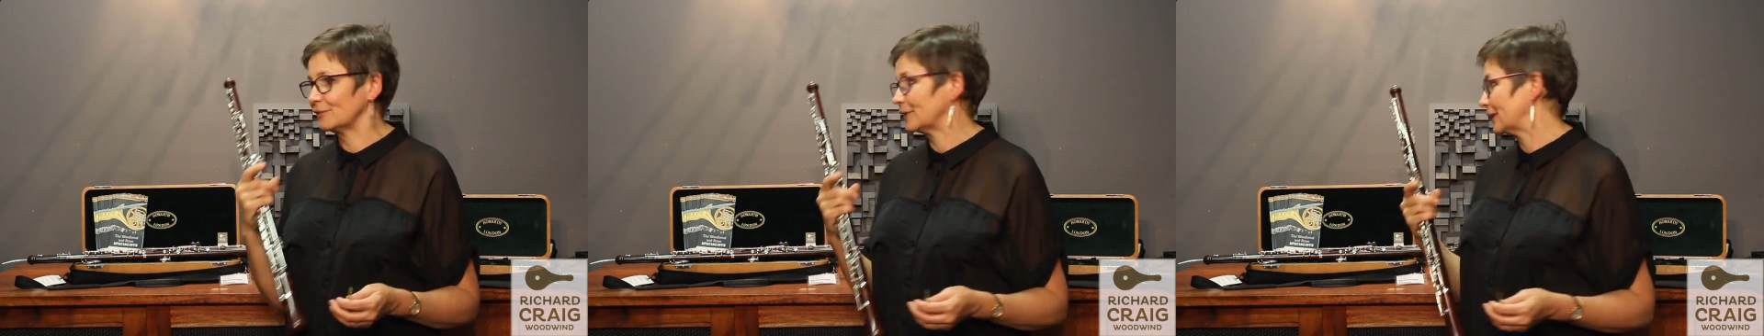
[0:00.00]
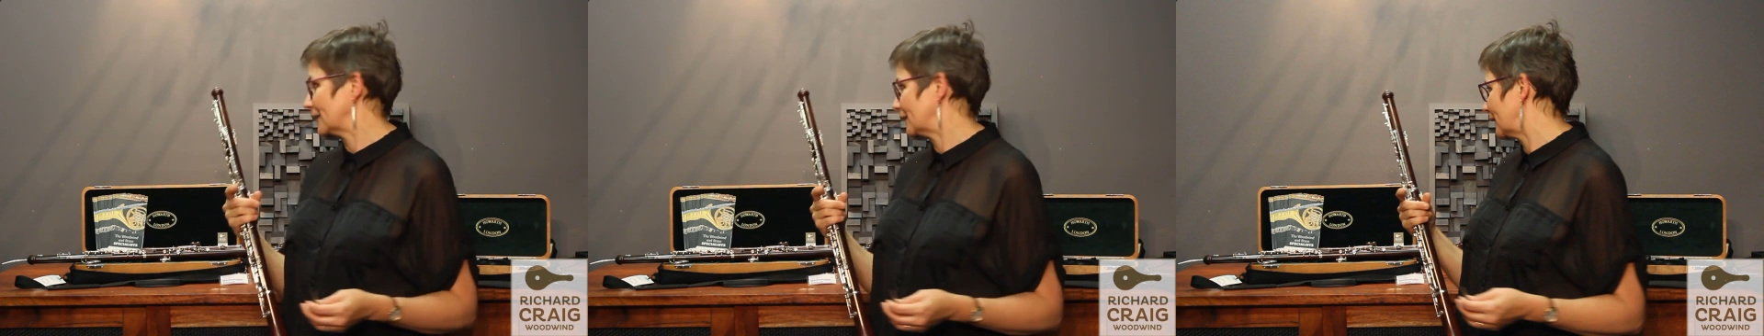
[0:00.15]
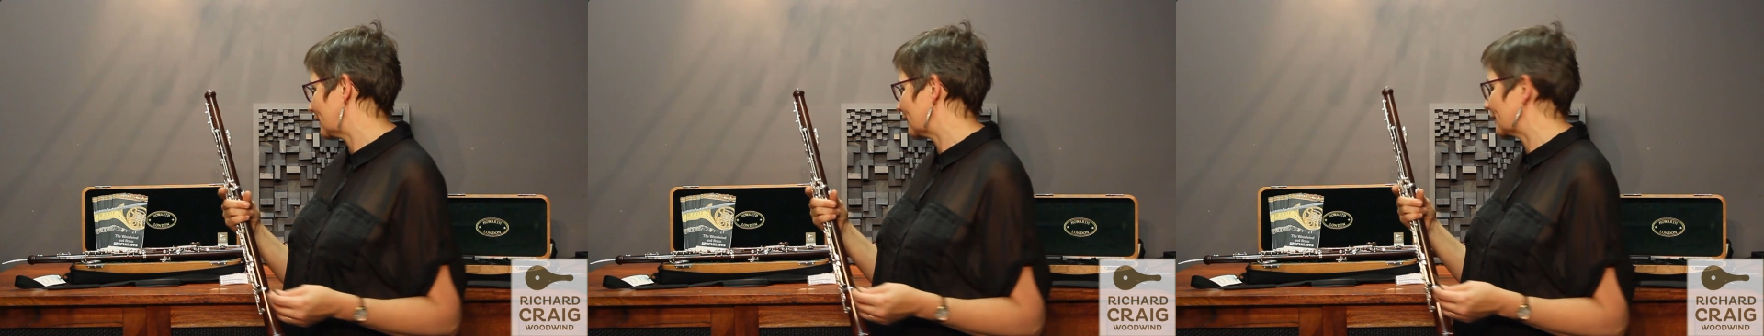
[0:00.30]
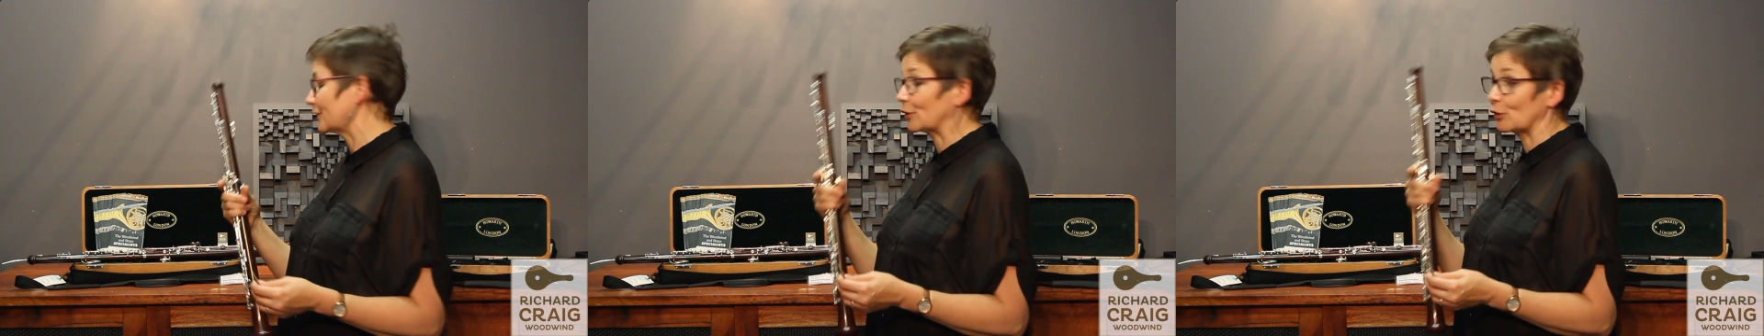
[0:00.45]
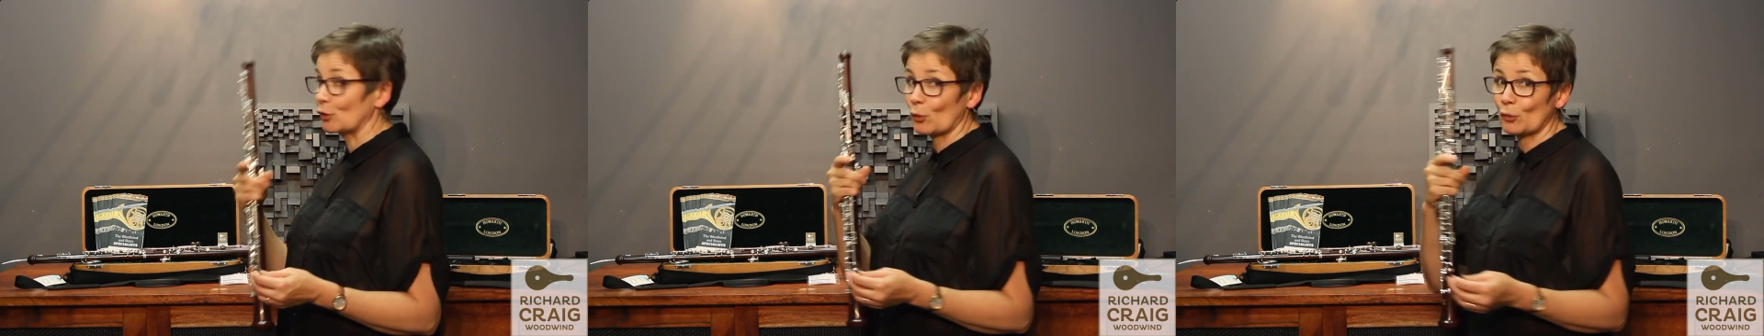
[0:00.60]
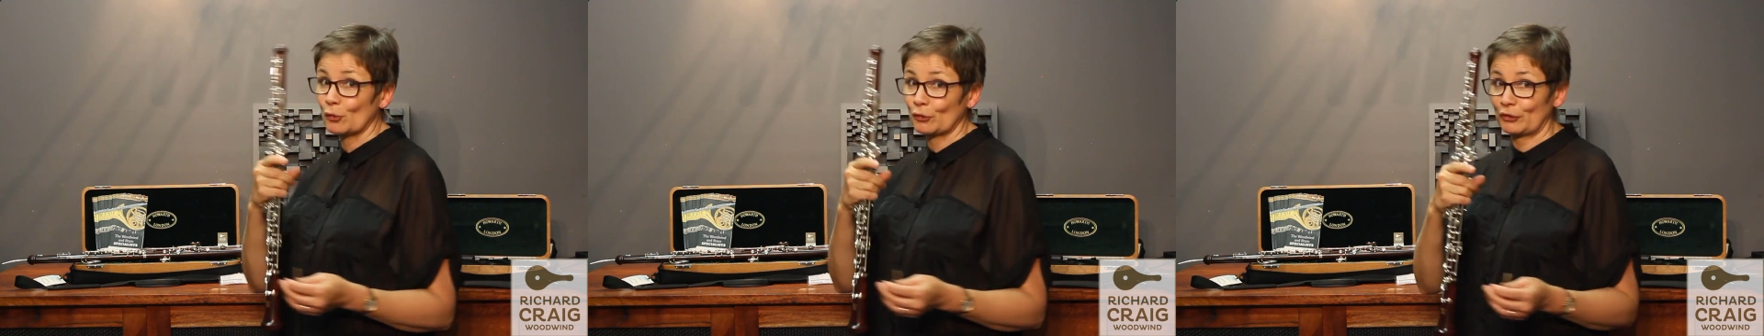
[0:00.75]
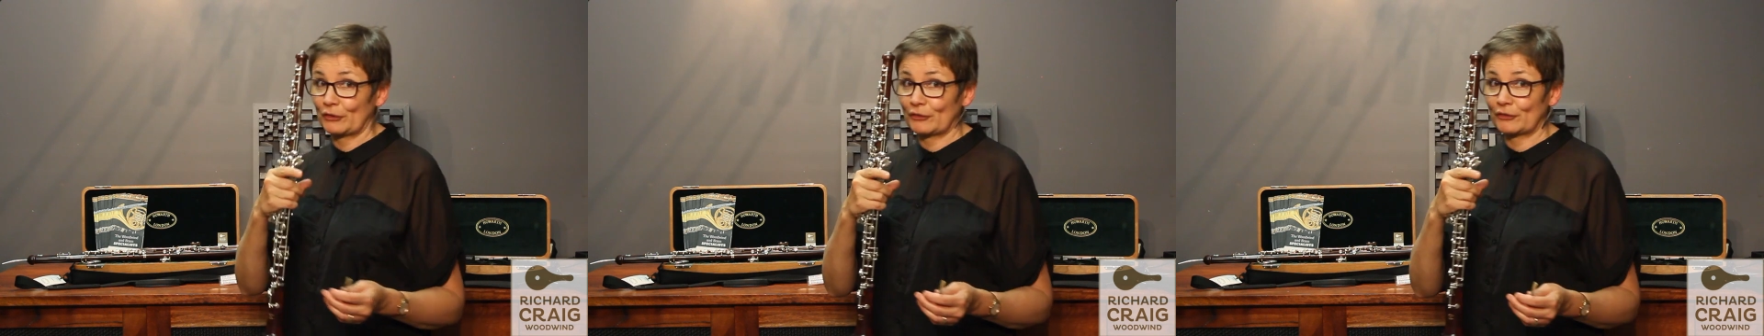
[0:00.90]
Really
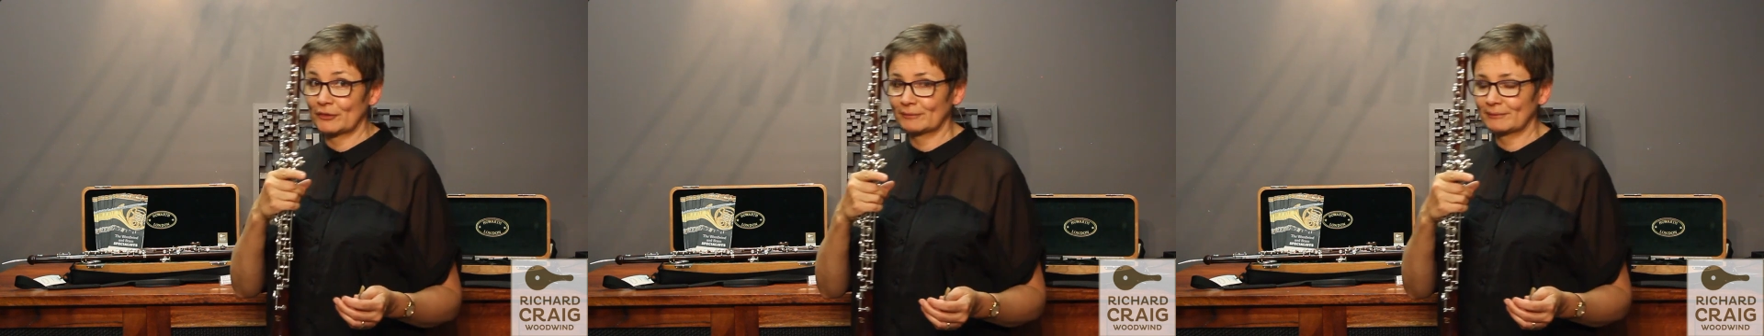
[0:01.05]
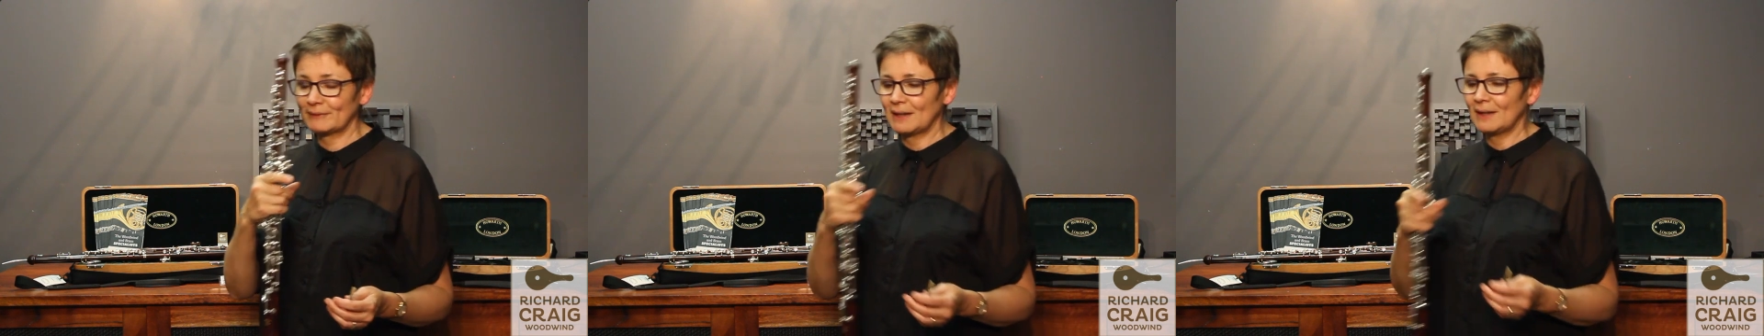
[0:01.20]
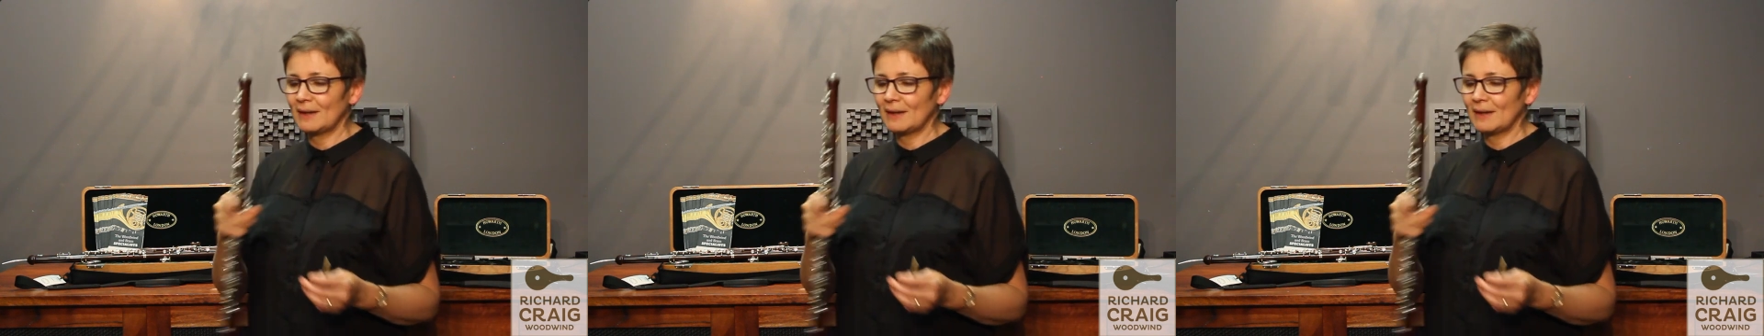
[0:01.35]
gorgeous.